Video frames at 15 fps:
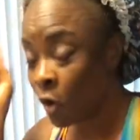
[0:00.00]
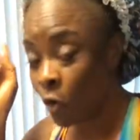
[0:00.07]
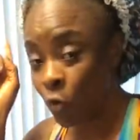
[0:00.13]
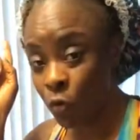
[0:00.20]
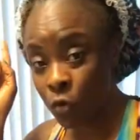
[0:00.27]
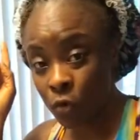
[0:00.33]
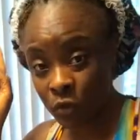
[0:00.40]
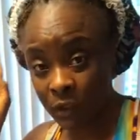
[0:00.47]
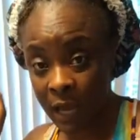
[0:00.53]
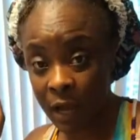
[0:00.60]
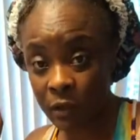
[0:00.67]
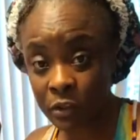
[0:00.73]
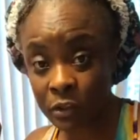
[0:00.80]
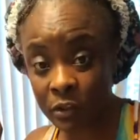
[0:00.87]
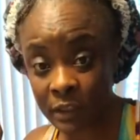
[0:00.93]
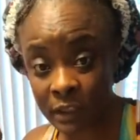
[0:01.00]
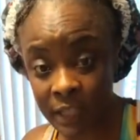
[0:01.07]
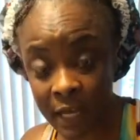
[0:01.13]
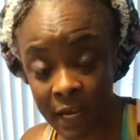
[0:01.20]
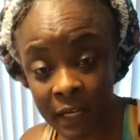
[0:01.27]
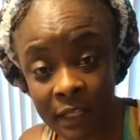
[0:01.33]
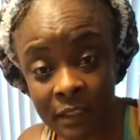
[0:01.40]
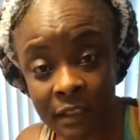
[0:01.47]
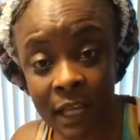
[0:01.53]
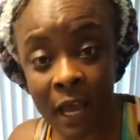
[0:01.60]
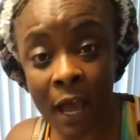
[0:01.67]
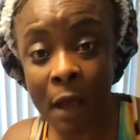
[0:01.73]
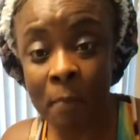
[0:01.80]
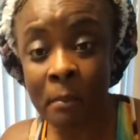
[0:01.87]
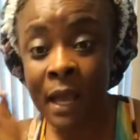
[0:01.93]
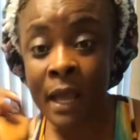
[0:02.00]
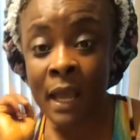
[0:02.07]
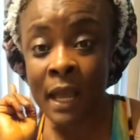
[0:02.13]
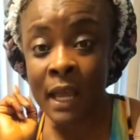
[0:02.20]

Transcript: who knows how to take his time